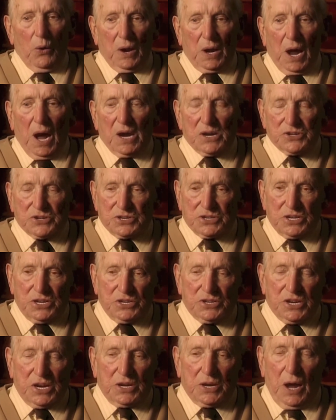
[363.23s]
and
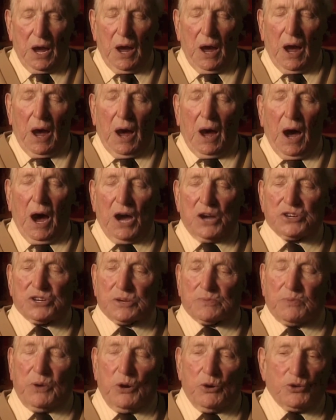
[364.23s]
I
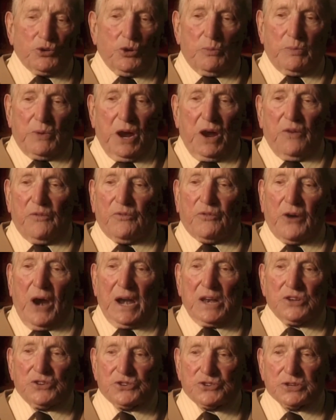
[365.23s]
suppose you'll be in
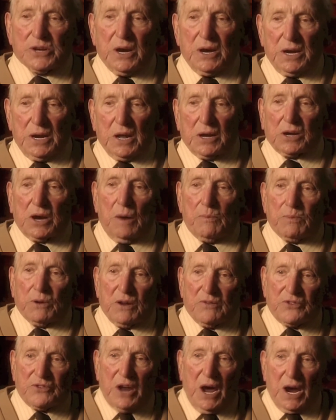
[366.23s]
France in a couple
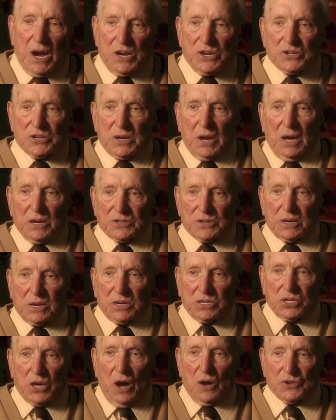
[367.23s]
of days and I said, "I
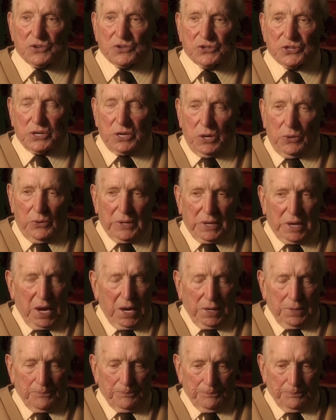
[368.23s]
can't see you
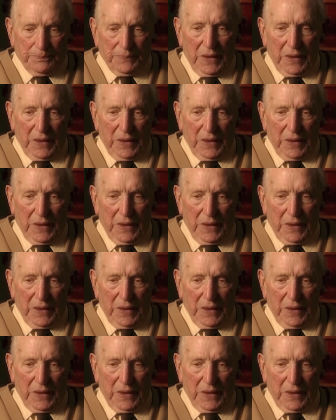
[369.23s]
again."